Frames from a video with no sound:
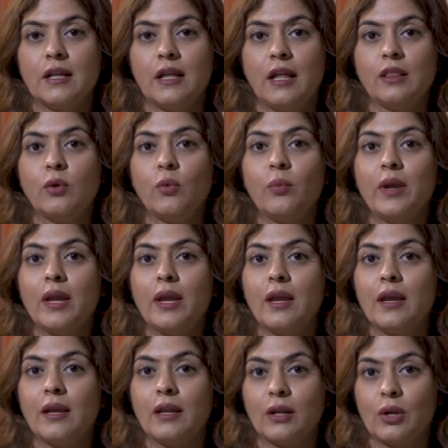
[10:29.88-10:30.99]
and the
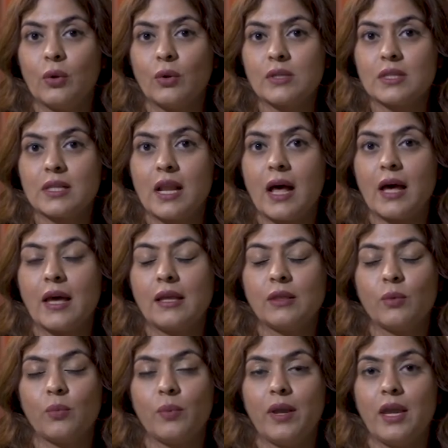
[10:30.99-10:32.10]
way it looks like,
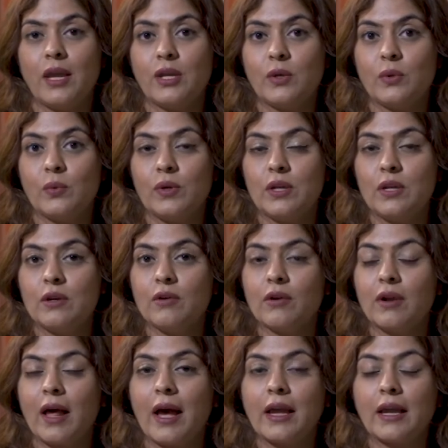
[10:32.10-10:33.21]
the way you hear
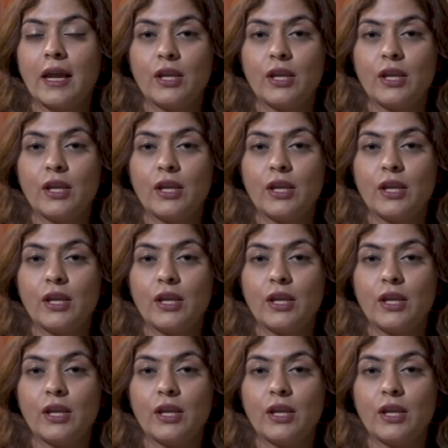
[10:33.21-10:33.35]
like,